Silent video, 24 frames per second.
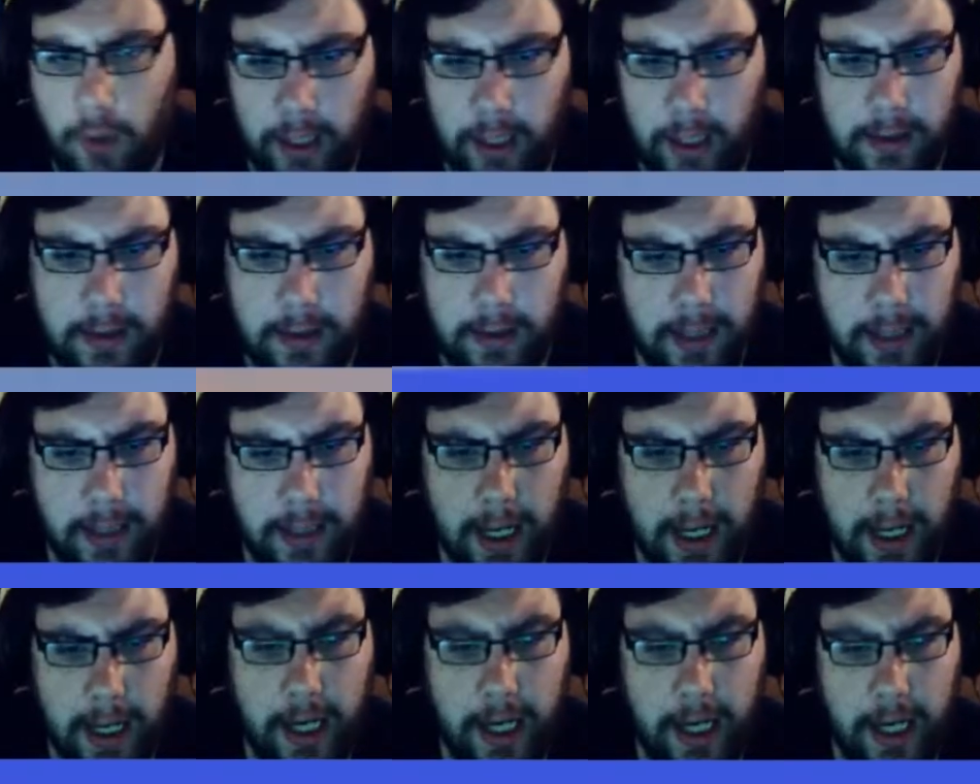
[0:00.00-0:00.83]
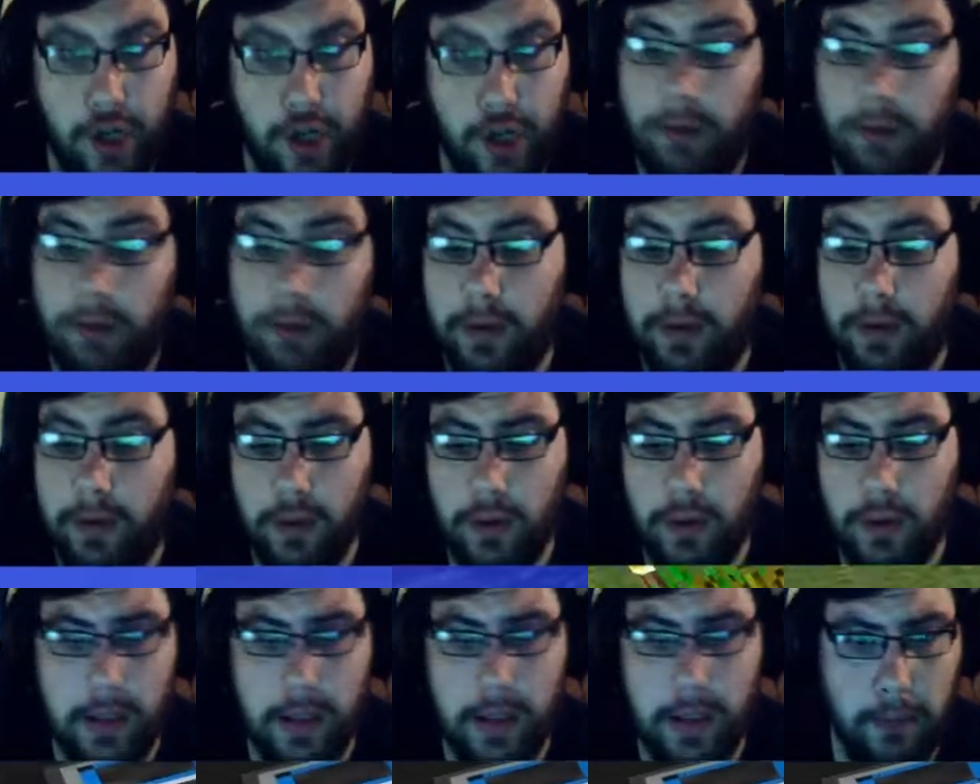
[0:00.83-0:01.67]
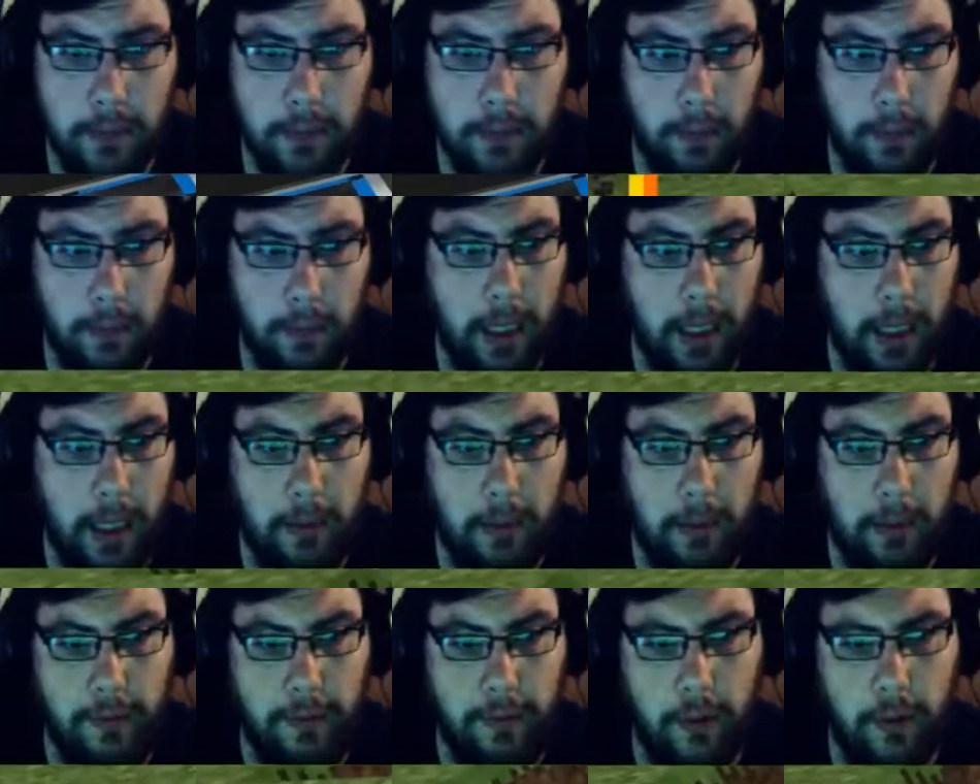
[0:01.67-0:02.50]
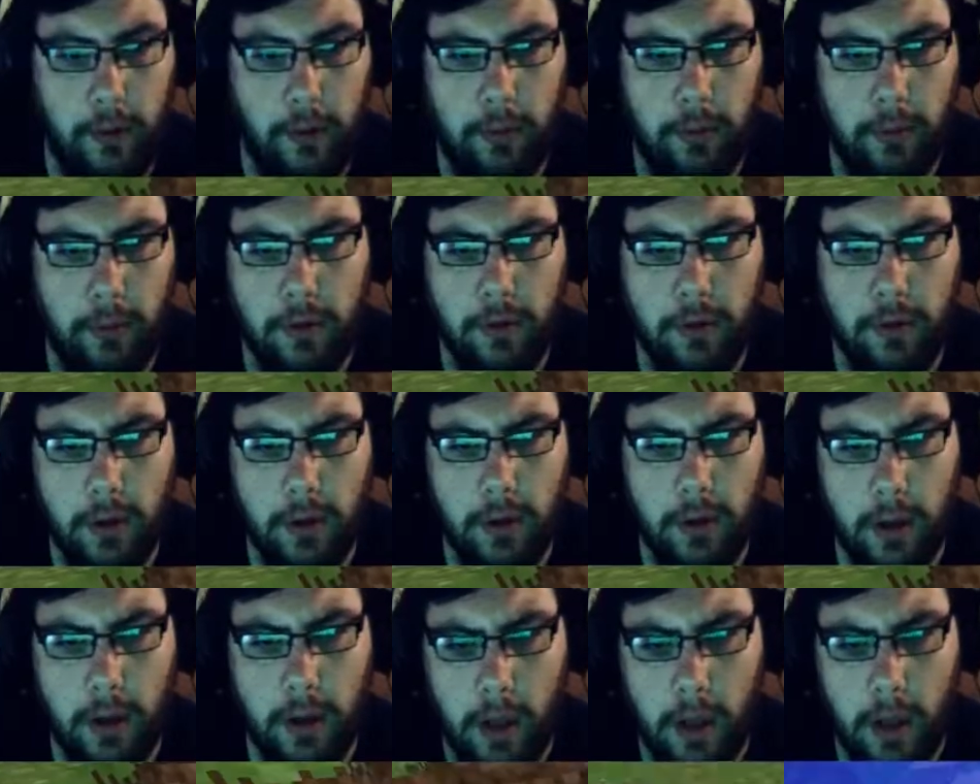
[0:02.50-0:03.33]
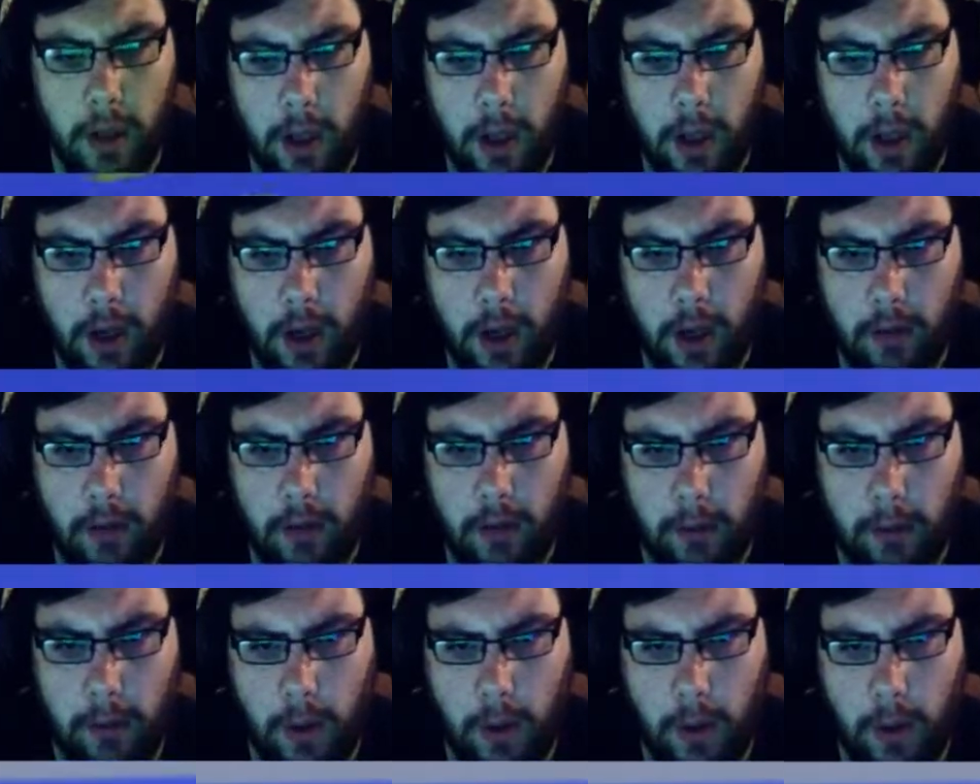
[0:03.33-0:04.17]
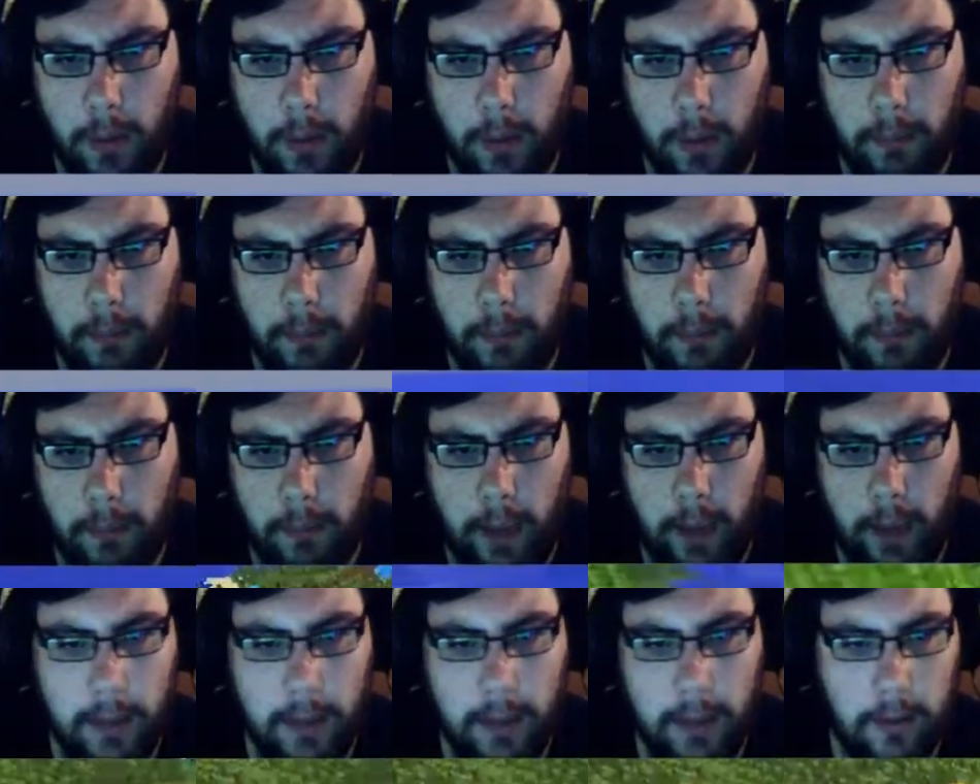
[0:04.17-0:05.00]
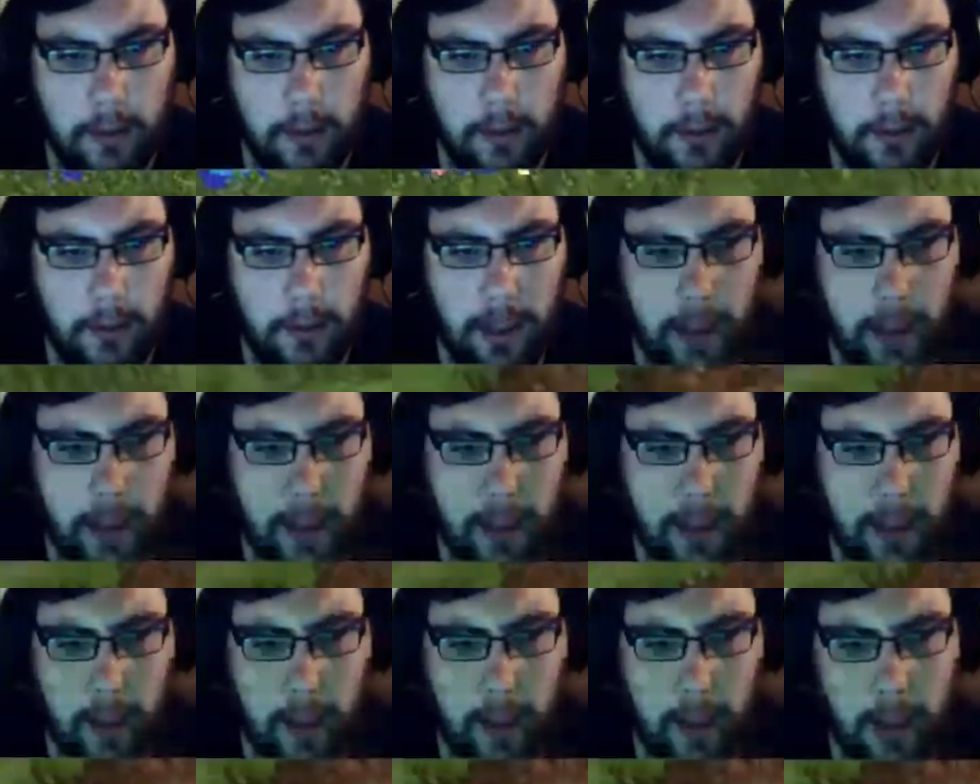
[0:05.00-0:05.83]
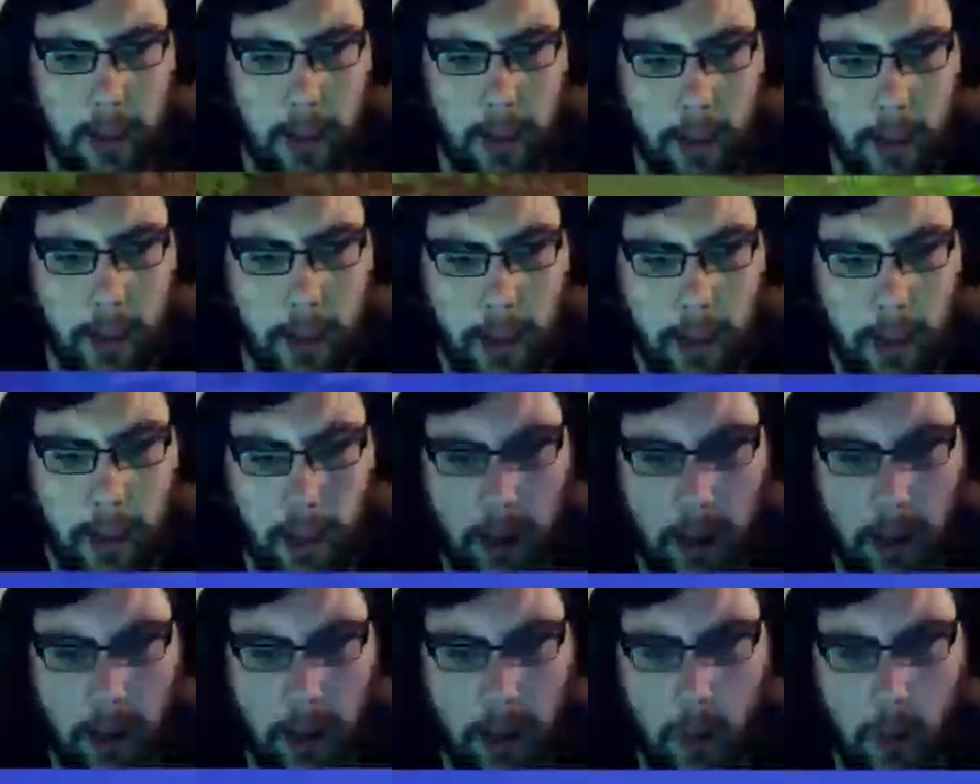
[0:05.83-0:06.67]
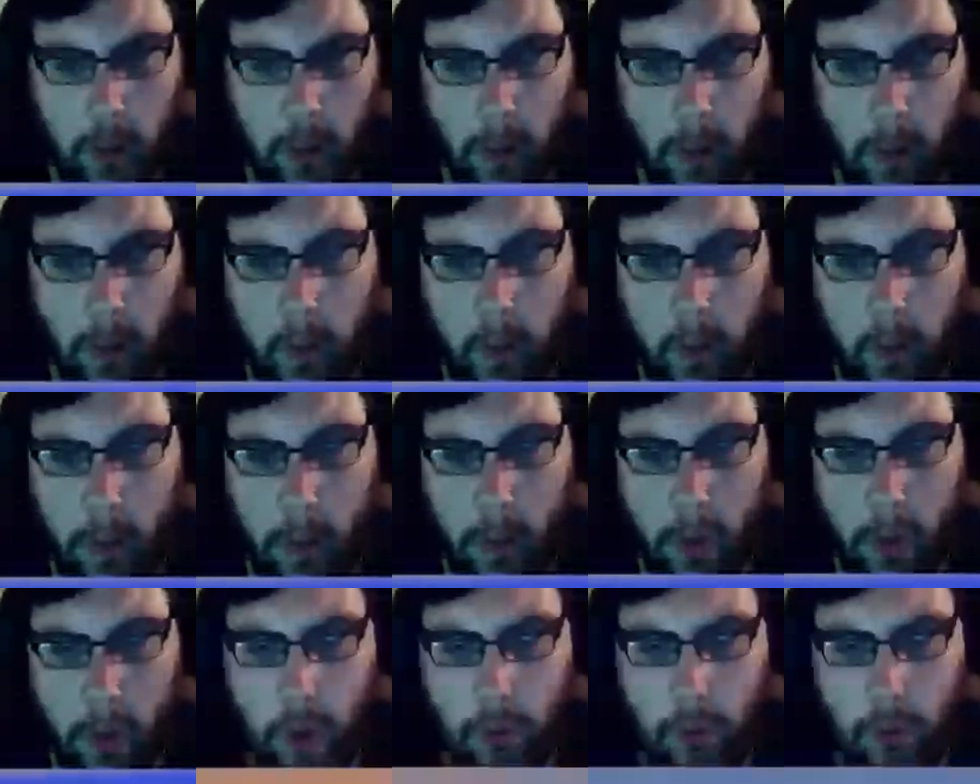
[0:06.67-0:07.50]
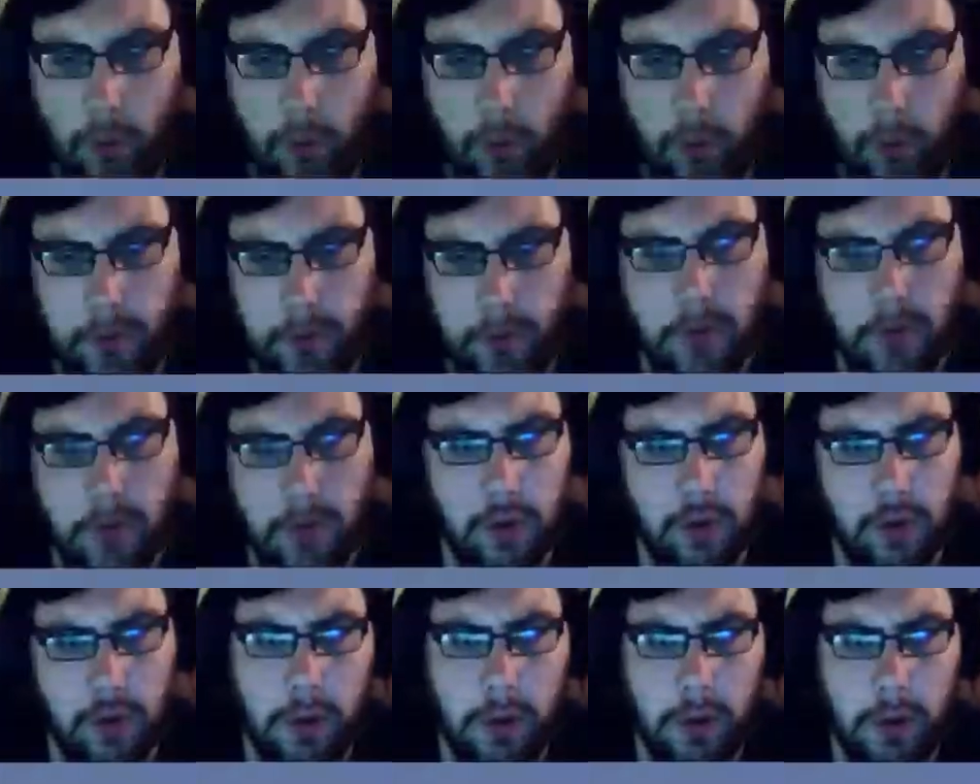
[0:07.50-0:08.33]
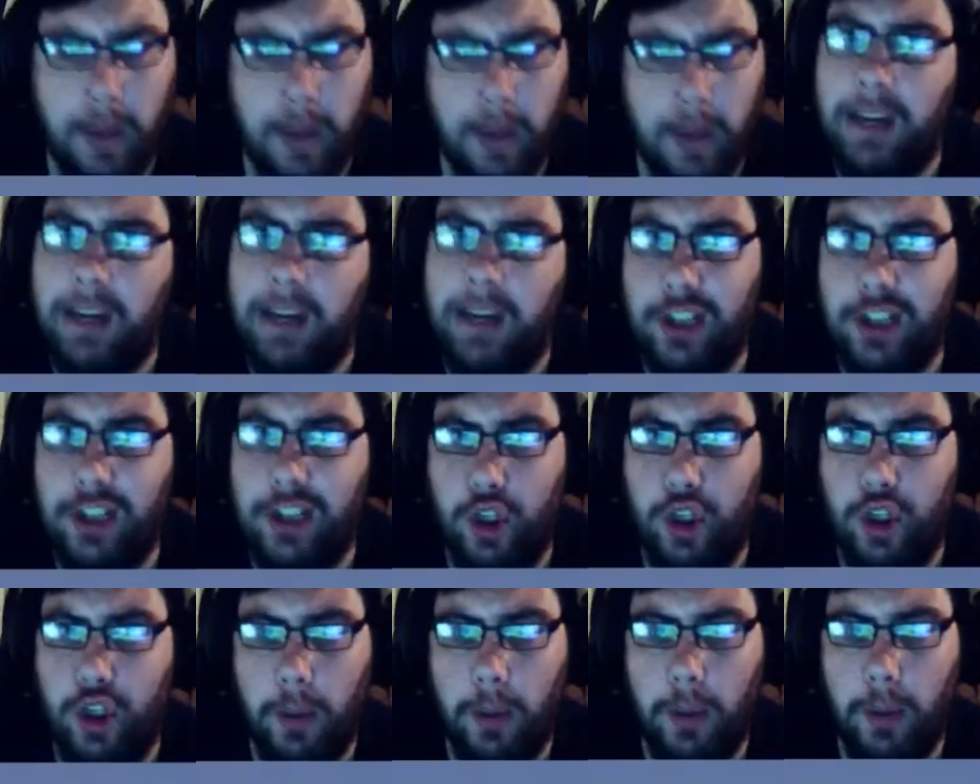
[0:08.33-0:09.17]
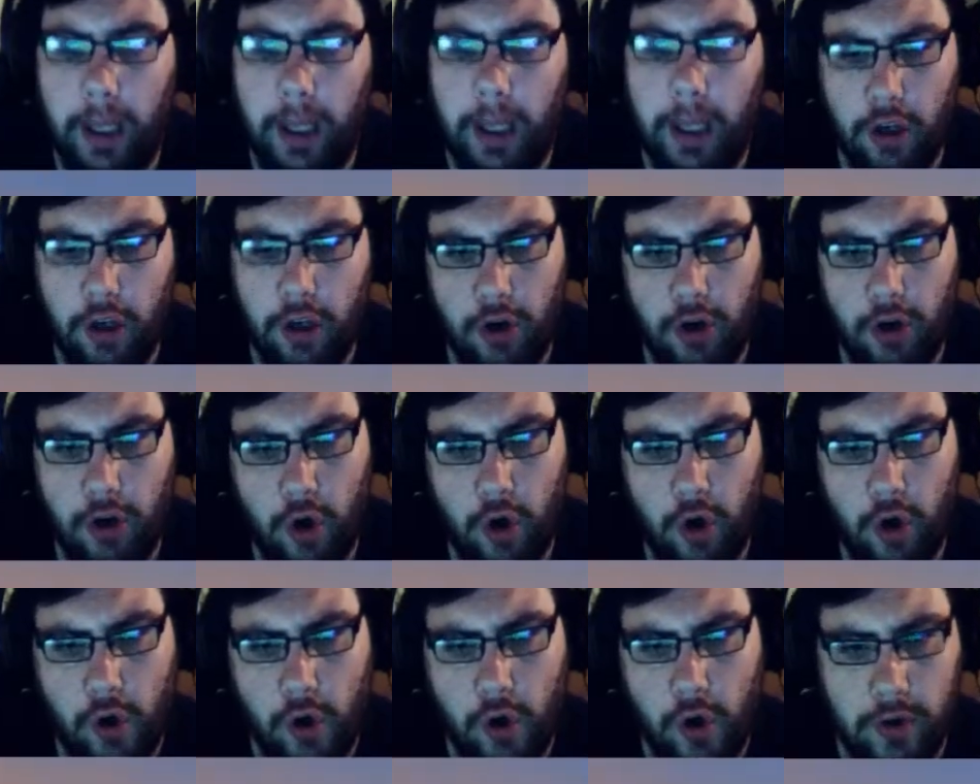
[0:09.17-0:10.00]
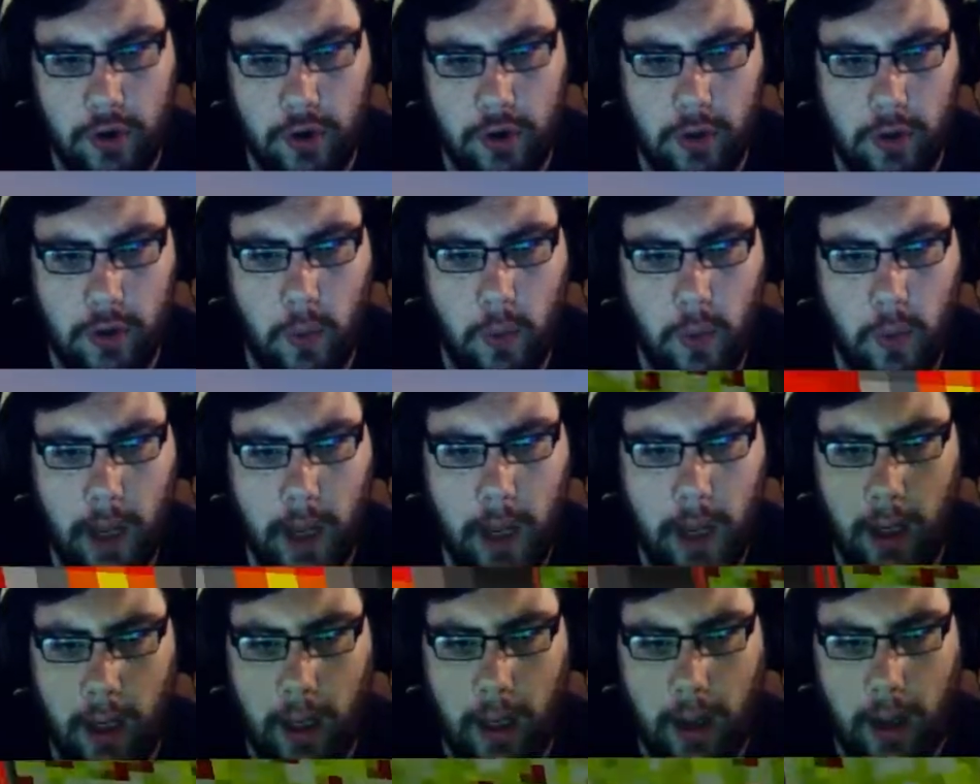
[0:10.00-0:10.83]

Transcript: entirely sure. I've never done this mod pack before, so I'm just gonna grab a couple of buckets and just get that warmed up. This is also a way of actually doubling your ores as well.